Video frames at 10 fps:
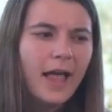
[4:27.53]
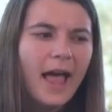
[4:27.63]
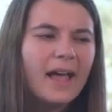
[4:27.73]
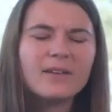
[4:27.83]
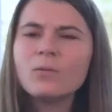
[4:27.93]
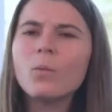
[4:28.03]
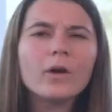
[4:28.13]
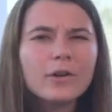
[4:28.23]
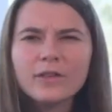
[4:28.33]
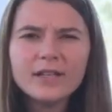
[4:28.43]
And what
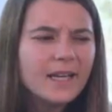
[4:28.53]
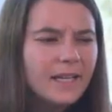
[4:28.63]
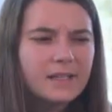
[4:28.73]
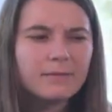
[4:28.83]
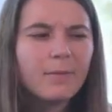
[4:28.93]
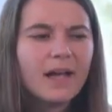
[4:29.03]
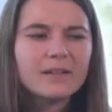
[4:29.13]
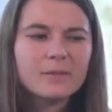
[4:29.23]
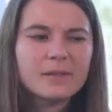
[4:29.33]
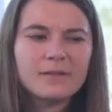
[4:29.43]
are the needs of my
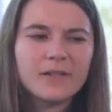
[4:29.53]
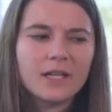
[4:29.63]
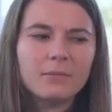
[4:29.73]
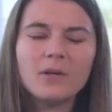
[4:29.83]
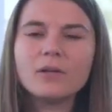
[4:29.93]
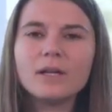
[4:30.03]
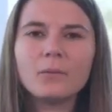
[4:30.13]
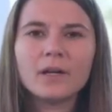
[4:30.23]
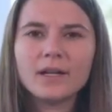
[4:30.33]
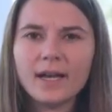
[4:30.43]
specific community
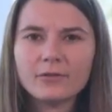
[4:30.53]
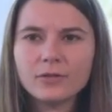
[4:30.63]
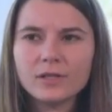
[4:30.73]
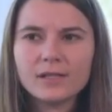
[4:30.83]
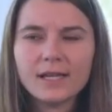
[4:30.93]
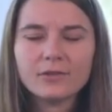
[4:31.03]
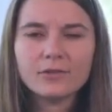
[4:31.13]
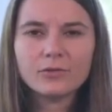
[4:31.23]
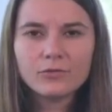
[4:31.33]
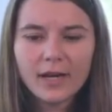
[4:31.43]
when a natural
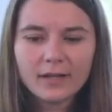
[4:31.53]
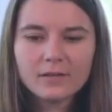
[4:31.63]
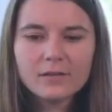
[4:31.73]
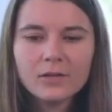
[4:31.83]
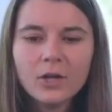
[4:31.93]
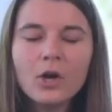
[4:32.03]
disaster strikes?